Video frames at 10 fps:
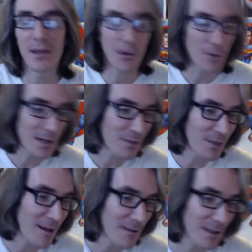You know what
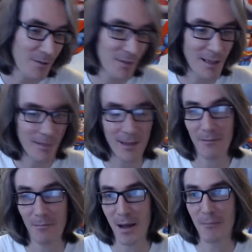he thought? He said
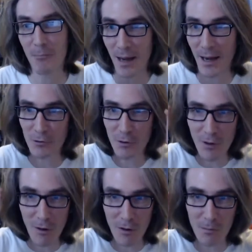that my
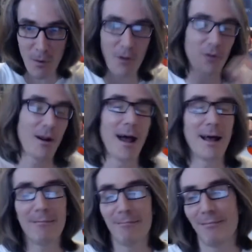$100 bowler
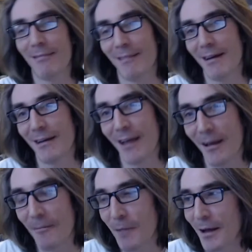hat,
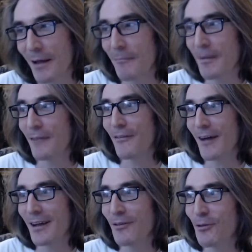okay, my
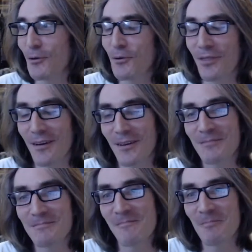fine suit
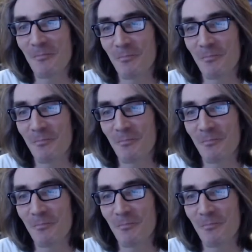there,